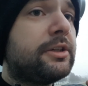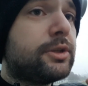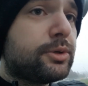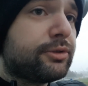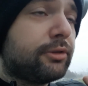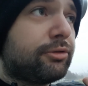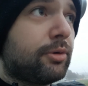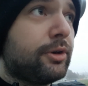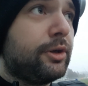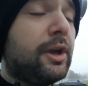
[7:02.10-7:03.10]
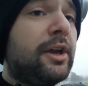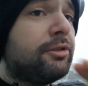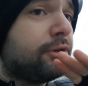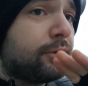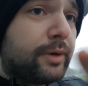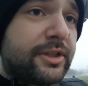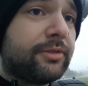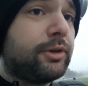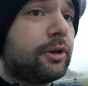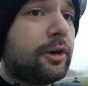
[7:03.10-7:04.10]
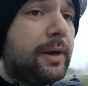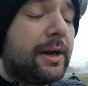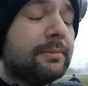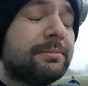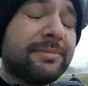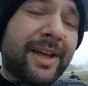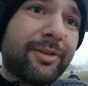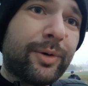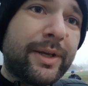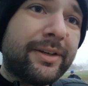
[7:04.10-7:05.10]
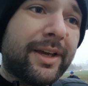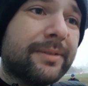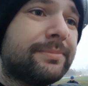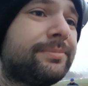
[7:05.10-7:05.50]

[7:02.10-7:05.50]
useful for you for the rest of your career. Have a great day.